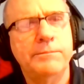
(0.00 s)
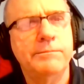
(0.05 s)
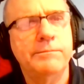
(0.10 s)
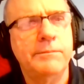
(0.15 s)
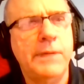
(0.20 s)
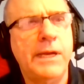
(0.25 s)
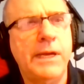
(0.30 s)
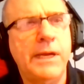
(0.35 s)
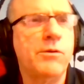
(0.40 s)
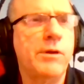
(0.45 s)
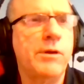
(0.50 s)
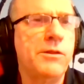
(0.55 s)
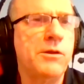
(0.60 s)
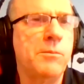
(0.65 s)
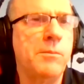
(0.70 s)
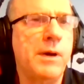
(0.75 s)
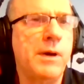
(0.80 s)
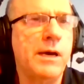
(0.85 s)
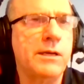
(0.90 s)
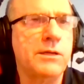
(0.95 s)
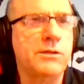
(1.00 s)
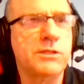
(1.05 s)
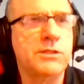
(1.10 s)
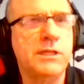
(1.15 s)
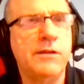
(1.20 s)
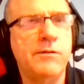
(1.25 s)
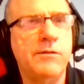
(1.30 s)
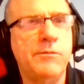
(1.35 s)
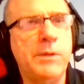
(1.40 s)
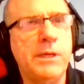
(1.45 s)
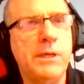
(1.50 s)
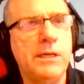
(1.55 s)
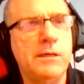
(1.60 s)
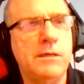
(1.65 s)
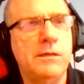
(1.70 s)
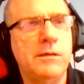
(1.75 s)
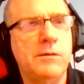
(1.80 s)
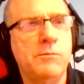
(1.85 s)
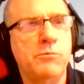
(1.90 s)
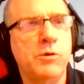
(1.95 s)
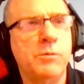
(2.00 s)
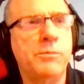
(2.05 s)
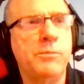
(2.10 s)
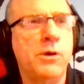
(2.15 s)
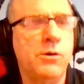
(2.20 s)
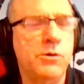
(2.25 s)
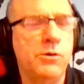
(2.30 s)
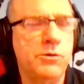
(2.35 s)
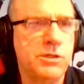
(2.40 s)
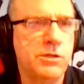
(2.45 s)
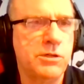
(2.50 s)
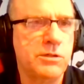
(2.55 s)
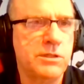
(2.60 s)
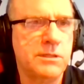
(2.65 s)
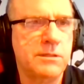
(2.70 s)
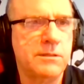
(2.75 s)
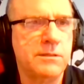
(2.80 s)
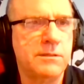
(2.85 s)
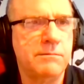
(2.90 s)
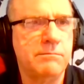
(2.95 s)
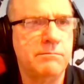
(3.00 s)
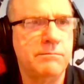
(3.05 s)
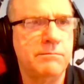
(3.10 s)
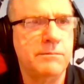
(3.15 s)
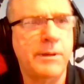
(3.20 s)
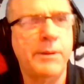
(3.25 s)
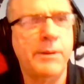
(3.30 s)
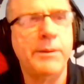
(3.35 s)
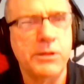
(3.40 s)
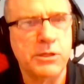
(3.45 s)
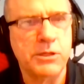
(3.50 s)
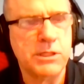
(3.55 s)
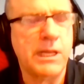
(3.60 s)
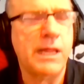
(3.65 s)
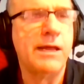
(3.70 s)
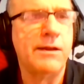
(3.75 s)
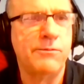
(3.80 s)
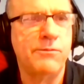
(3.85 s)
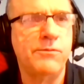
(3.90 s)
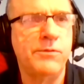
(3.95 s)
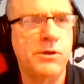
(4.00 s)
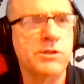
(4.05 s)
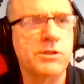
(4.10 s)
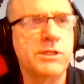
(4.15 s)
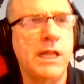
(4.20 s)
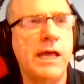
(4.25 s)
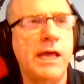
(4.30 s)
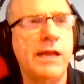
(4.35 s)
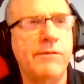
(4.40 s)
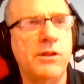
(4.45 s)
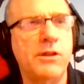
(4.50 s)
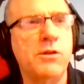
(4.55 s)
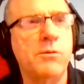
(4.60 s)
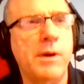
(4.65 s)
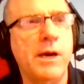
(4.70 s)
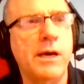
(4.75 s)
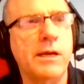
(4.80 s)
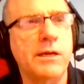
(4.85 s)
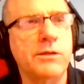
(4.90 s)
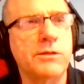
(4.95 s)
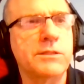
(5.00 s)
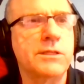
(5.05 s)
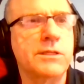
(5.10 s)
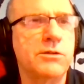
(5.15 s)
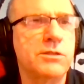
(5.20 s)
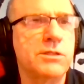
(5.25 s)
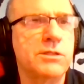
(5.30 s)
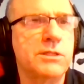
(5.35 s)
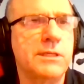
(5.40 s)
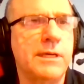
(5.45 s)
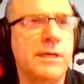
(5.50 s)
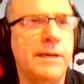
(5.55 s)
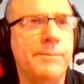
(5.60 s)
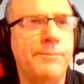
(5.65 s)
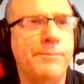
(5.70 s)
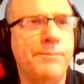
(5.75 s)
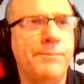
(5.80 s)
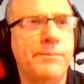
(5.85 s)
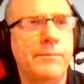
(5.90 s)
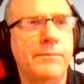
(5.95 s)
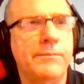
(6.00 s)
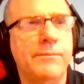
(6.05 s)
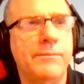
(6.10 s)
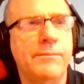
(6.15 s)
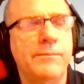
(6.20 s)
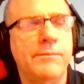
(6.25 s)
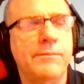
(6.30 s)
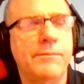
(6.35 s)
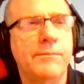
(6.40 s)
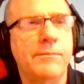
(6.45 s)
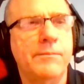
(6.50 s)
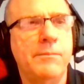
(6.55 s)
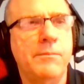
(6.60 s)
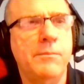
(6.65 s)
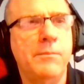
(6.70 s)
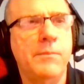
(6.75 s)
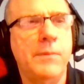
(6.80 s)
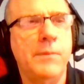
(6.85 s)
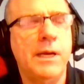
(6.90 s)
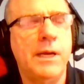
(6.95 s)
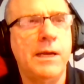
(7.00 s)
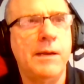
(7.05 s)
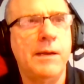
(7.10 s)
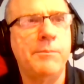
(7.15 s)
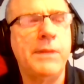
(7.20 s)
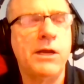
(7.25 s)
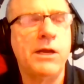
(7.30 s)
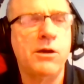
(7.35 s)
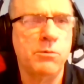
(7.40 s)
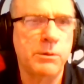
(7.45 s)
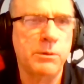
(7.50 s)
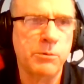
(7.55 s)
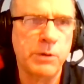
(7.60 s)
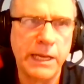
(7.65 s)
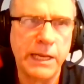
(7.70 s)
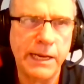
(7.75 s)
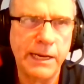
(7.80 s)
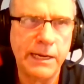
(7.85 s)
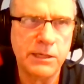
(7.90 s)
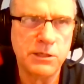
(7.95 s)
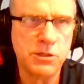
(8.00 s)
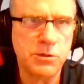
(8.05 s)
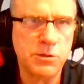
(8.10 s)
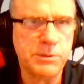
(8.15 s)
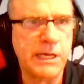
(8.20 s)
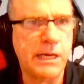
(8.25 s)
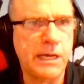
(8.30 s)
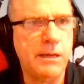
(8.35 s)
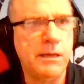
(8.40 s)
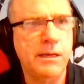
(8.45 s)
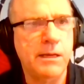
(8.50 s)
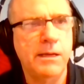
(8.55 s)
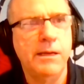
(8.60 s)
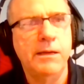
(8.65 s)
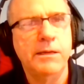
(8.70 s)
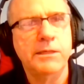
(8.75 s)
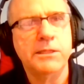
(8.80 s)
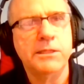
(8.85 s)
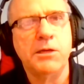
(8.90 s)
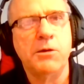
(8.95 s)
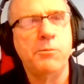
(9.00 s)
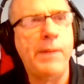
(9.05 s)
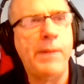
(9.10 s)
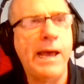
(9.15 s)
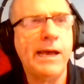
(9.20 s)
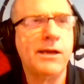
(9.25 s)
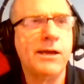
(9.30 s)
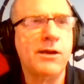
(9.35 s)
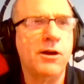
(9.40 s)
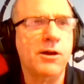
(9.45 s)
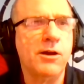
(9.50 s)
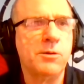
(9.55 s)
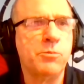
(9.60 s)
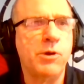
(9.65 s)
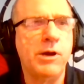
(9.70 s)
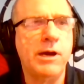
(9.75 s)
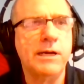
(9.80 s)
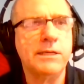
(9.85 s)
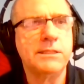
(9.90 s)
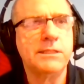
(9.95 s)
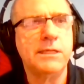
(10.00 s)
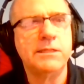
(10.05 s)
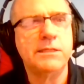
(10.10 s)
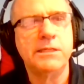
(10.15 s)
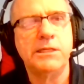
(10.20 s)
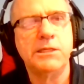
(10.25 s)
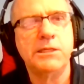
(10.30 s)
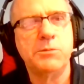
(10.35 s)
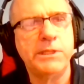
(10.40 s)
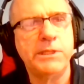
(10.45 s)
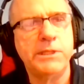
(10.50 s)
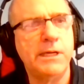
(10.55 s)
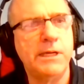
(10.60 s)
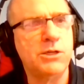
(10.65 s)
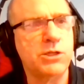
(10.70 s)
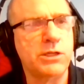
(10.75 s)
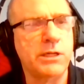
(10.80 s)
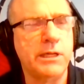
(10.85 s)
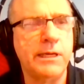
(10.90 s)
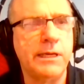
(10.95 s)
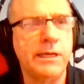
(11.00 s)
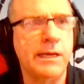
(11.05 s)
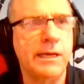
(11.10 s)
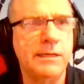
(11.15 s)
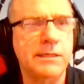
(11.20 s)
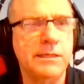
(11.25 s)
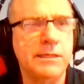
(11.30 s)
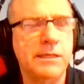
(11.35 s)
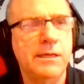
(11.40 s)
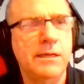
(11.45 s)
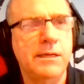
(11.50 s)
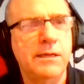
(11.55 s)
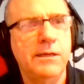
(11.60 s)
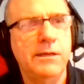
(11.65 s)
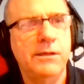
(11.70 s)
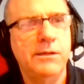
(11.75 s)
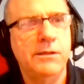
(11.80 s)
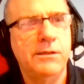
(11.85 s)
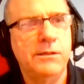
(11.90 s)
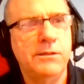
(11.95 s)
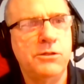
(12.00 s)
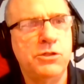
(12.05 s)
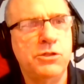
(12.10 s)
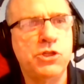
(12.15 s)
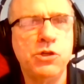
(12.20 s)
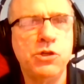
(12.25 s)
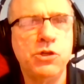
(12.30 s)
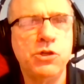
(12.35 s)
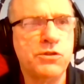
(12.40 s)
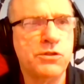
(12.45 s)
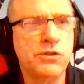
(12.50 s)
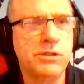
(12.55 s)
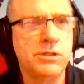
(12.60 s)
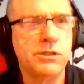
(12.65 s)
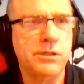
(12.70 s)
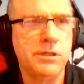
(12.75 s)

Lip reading: there are other models that have been proposed. There's a lot of other models. There's that are related to, say, sort of back arc processes potentially, and juice.